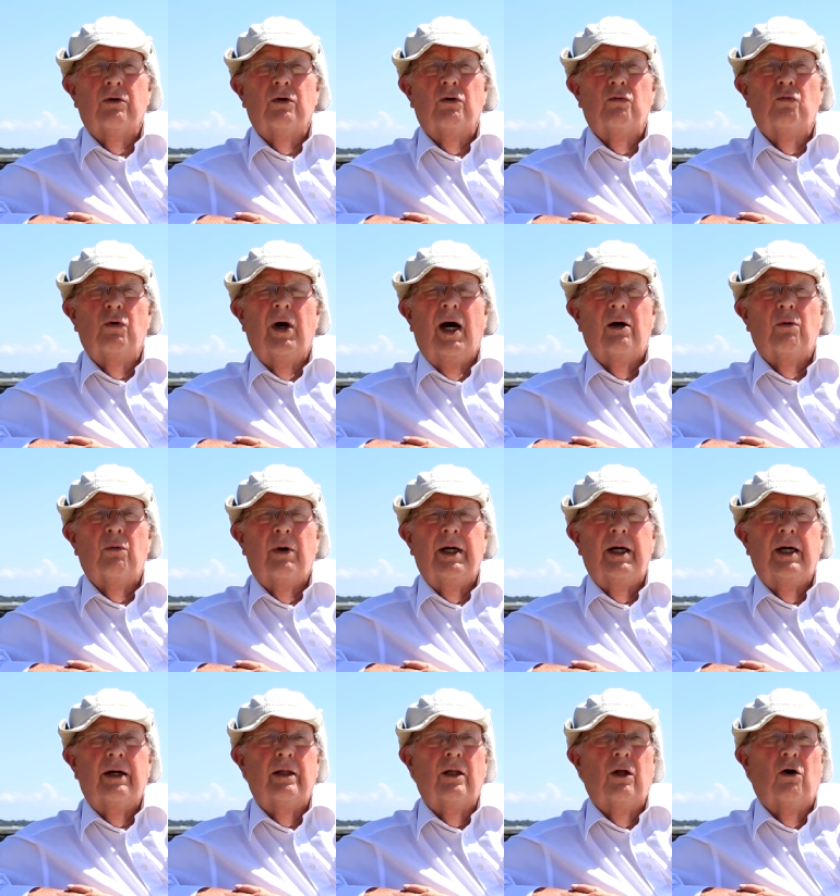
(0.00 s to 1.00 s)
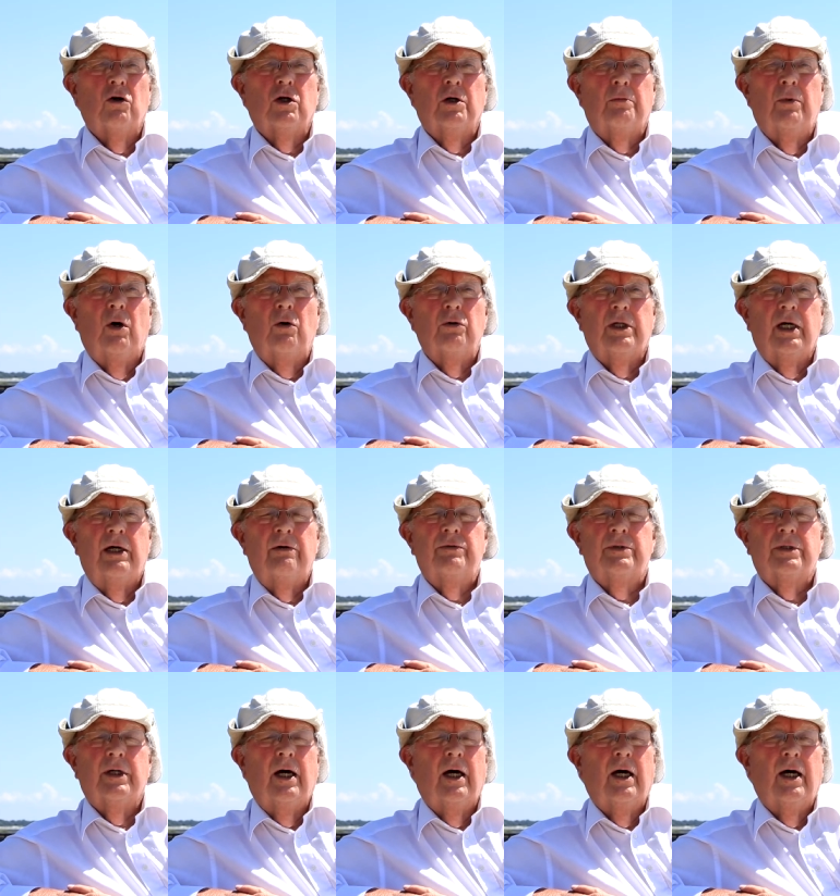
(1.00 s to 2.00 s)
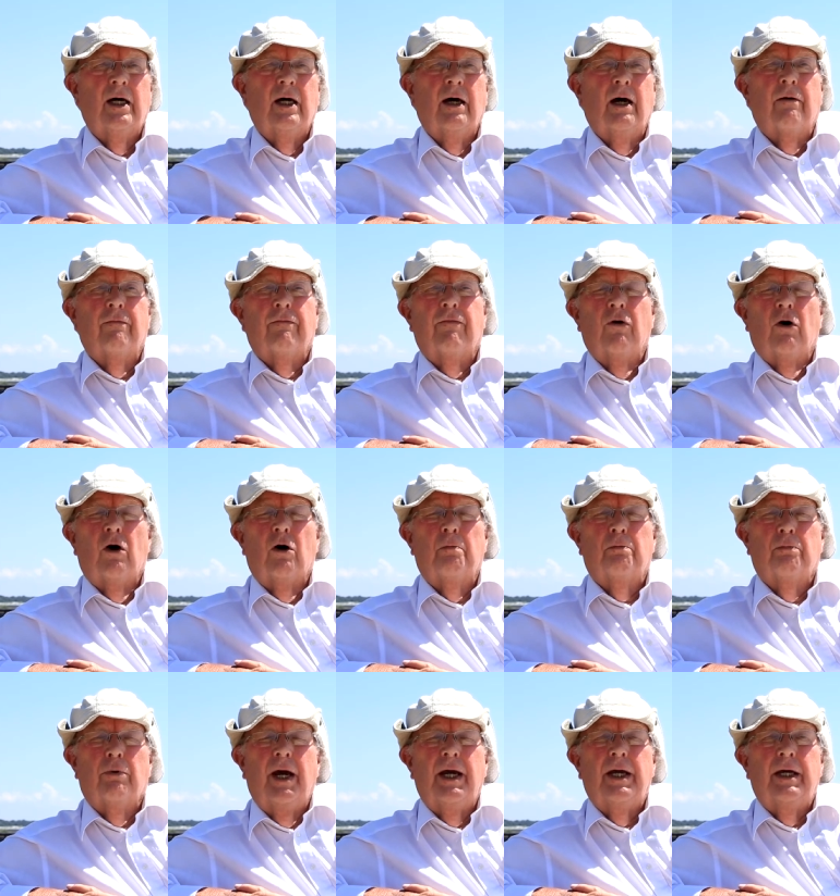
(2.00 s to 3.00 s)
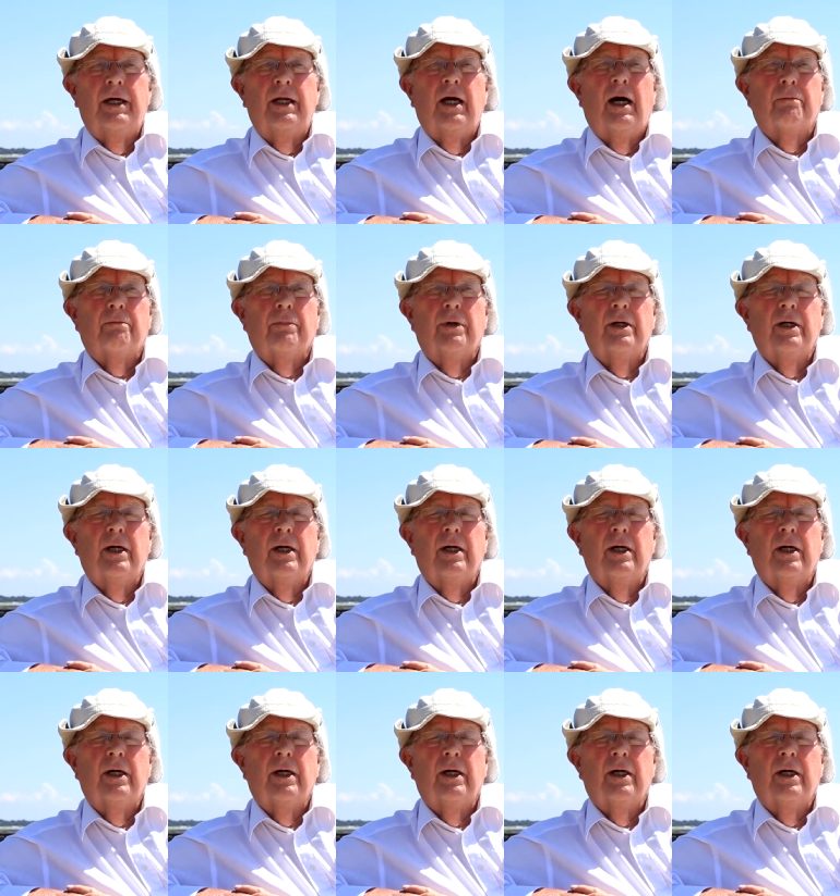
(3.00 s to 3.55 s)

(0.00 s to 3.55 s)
railway locomotives for breaking up.